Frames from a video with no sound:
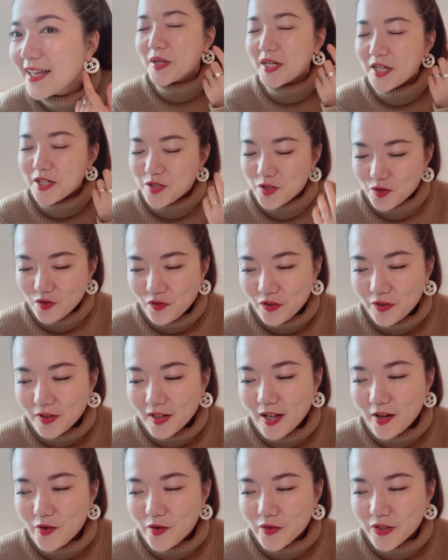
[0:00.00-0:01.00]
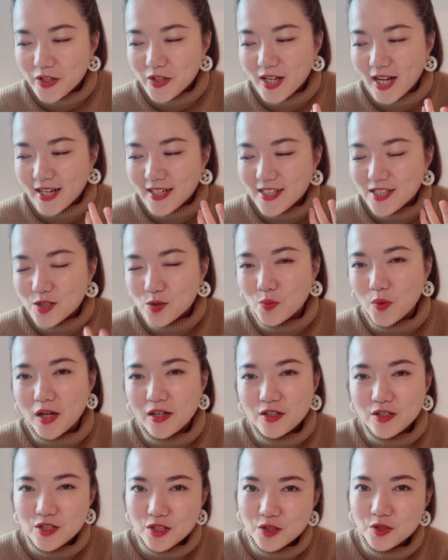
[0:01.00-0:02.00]
But I do feel that you need at least one
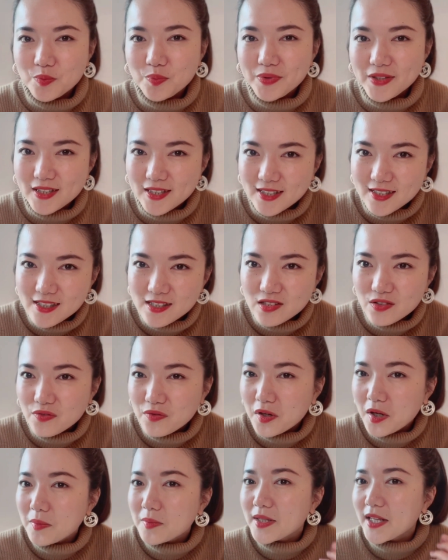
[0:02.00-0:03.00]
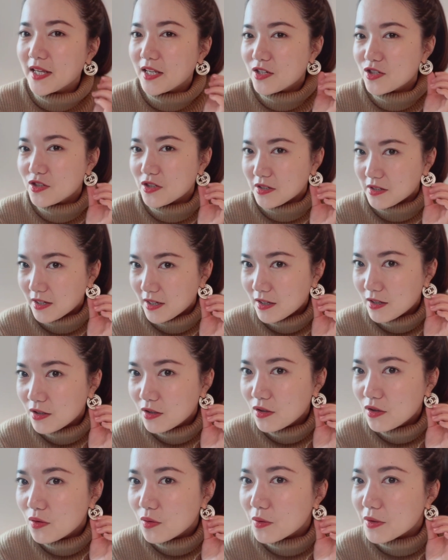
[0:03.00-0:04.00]
or two piece from like
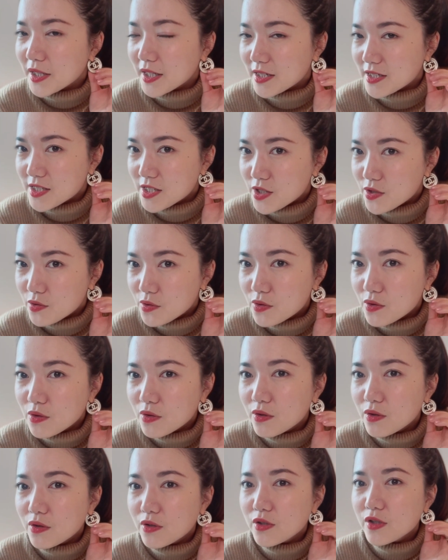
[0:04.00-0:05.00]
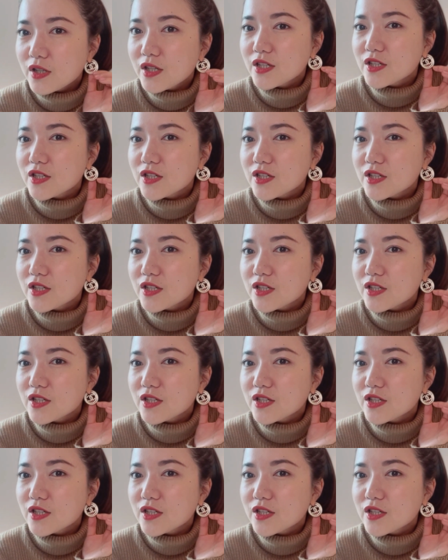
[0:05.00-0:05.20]
Chanel or like Dior,